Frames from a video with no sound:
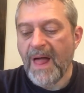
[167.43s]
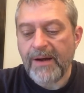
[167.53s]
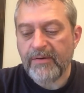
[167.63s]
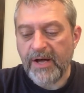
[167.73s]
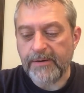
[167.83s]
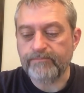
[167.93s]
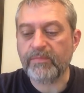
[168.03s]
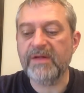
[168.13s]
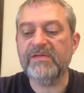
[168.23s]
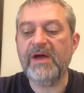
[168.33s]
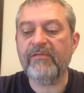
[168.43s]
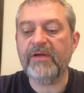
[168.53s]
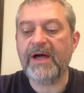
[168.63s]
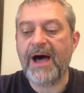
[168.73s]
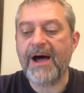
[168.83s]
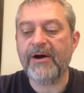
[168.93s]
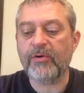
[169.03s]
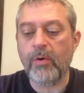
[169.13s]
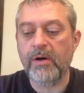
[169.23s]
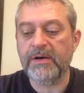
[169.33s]
I don't know. It's definitely a higher
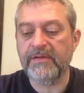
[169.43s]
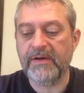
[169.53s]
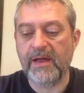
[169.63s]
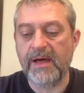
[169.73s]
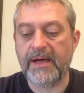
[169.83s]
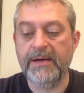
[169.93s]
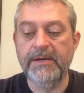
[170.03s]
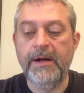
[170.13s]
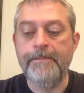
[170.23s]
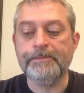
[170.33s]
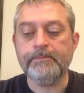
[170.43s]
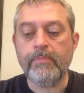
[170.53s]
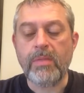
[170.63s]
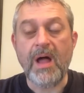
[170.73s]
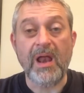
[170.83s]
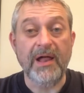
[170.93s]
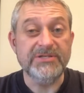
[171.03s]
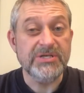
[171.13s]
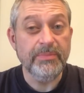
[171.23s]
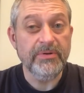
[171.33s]
quality than like a
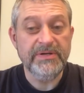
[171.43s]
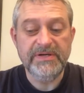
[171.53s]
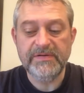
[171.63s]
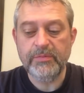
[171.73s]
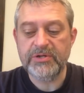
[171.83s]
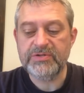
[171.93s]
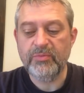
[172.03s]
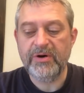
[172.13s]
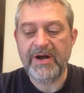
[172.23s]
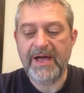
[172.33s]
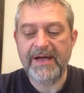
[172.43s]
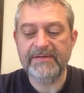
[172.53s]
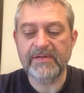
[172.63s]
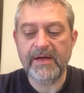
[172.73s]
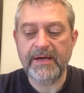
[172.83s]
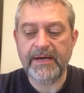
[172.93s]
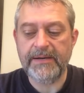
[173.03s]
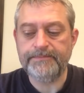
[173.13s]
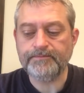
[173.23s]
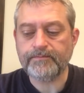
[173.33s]
Lunchable is, where it has like,
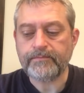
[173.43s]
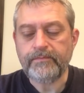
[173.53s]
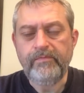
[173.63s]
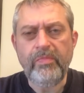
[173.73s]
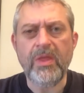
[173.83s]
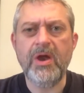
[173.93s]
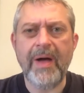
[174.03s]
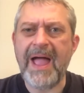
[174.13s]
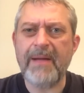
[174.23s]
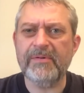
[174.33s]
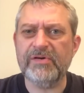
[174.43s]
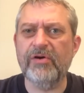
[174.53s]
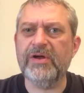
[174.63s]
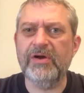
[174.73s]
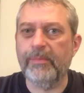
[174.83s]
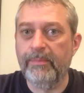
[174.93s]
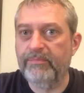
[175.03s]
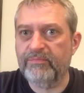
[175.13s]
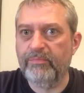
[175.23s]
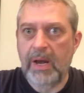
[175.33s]
ham or turkey or
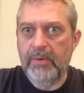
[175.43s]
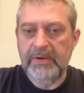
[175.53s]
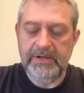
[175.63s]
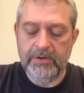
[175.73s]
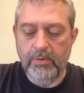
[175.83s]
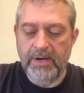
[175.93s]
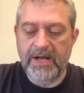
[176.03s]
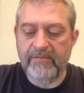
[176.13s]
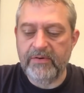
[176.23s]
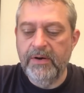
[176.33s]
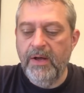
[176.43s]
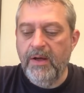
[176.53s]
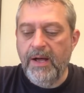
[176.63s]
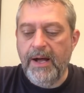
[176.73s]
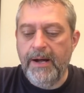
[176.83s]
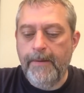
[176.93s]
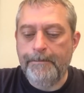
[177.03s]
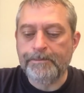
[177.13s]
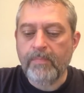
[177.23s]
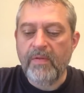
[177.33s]
bologna or whatever.
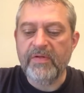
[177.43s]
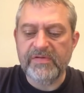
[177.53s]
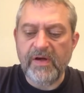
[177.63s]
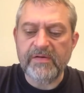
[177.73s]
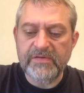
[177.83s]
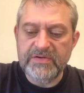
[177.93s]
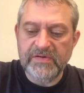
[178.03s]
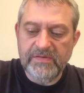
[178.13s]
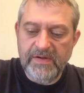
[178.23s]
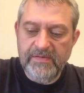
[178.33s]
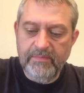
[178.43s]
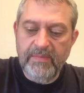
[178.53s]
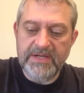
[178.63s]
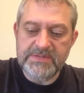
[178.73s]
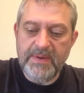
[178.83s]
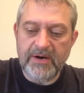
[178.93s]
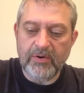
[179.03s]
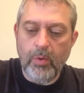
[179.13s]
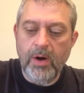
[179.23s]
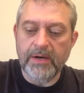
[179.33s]
The sausage is much better
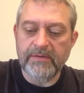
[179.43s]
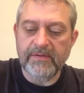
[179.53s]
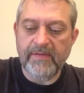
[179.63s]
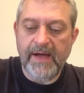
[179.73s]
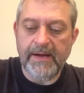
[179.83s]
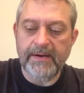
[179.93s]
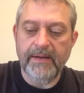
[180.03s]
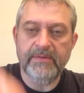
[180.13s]
quality than that.